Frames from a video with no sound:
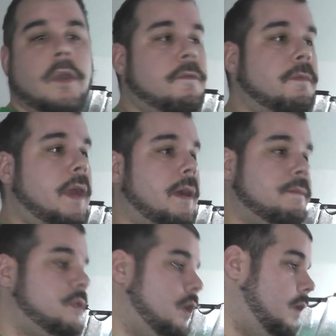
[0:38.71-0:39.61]
go from
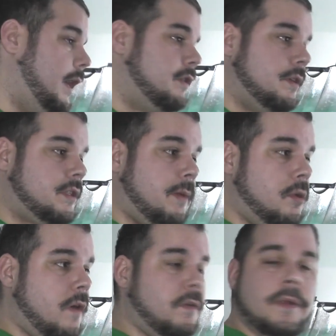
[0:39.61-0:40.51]
there. So Adrian's
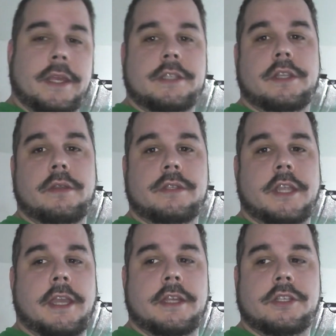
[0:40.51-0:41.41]
coming over with his
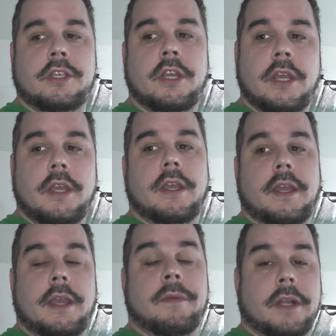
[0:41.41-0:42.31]
two-stage,
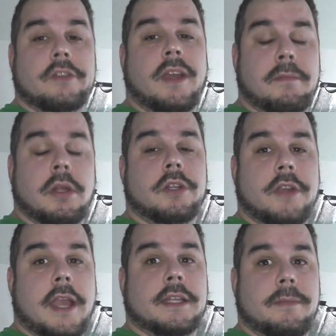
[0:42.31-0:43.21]
and we're gonna try and blow a
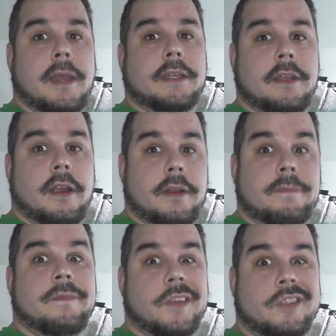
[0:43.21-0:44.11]
track in the
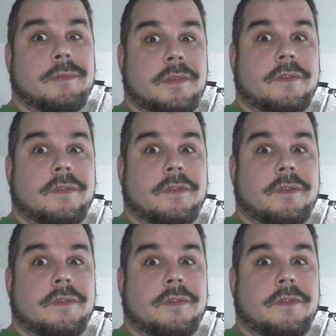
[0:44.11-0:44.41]
backyard. This should be